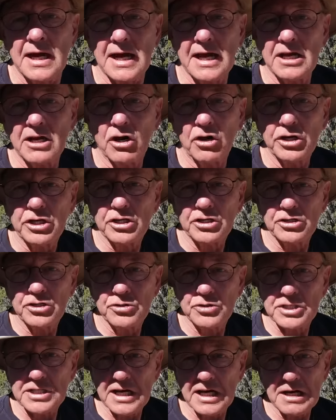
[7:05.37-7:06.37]
And all you can
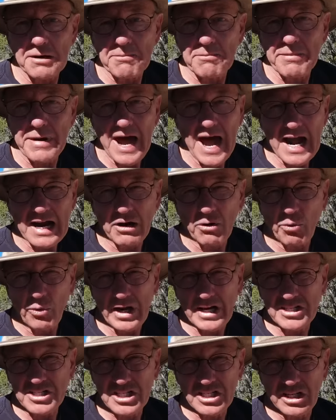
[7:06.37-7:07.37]
do is kind of back
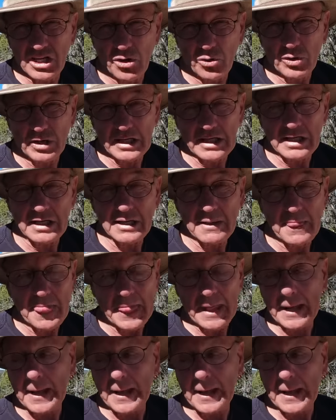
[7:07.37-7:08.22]
away slowly